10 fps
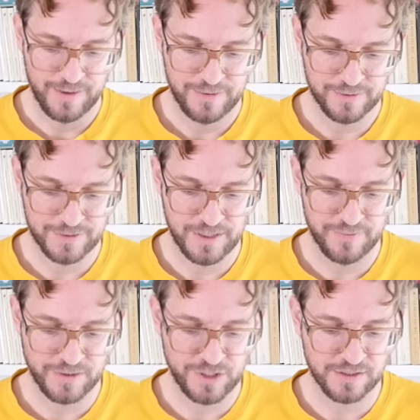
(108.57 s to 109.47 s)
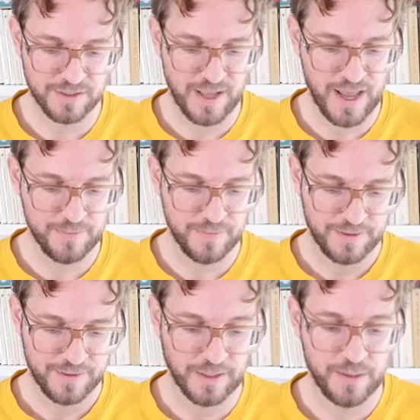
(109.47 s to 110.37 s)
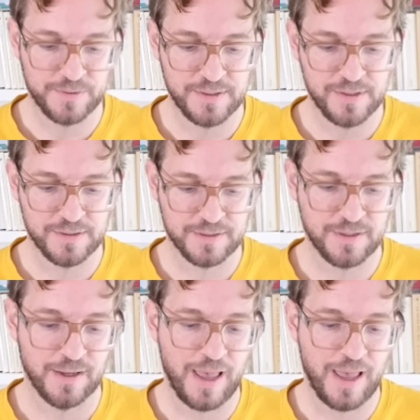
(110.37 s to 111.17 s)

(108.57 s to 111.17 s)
You see, if I change the time, the eclipse is